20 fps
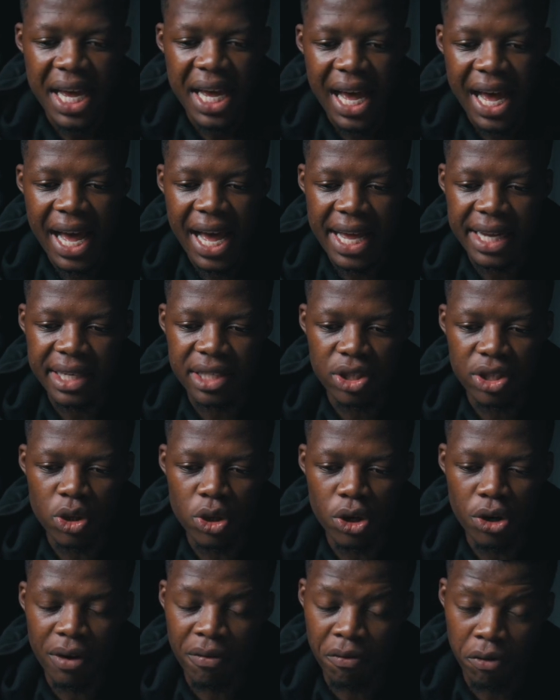And,
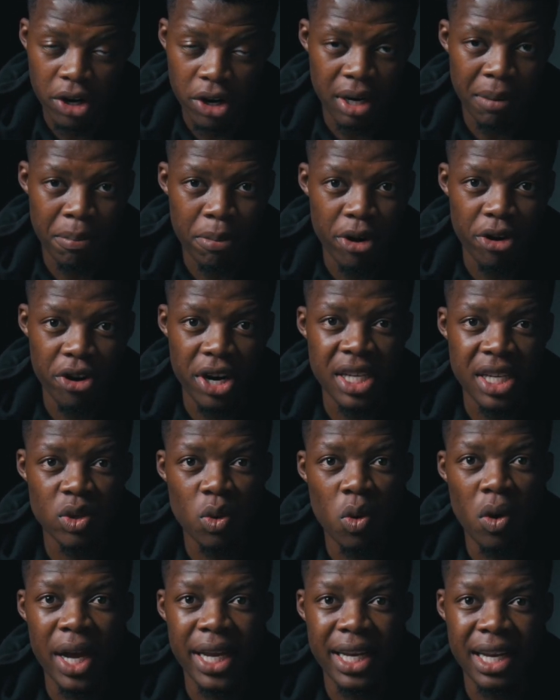if we're going to progress
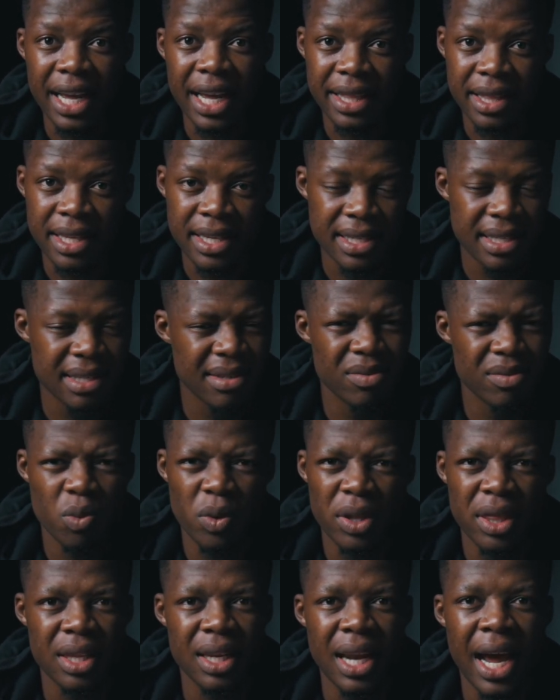quite like this
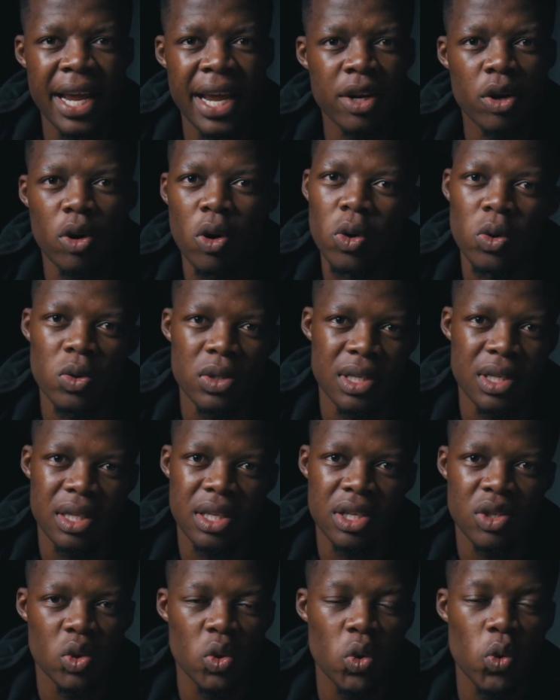with 9 goals in
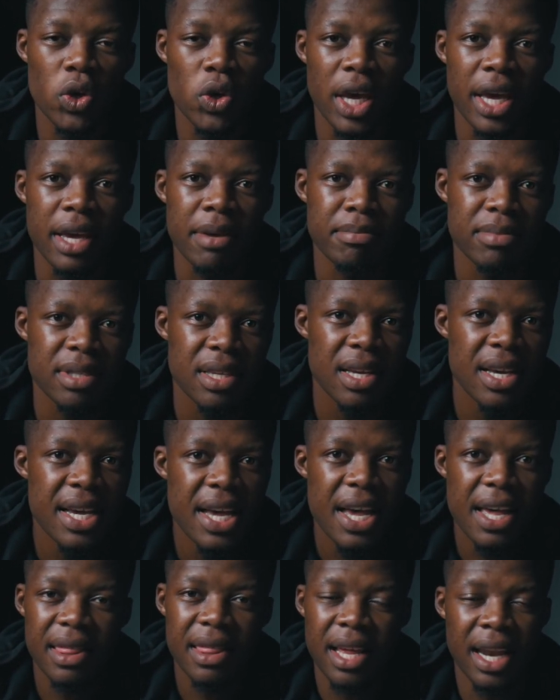these 2 games,
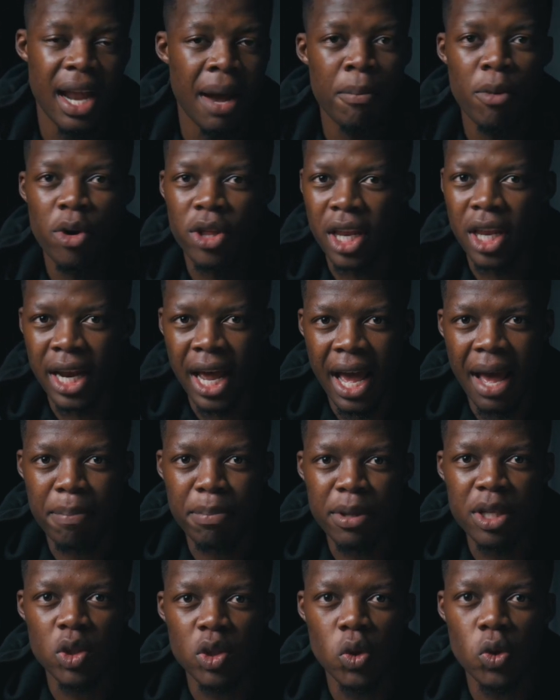then I'm more than
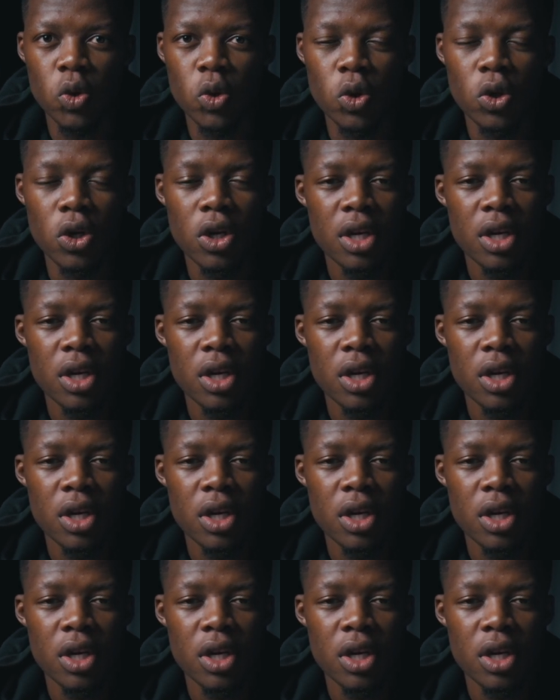happy to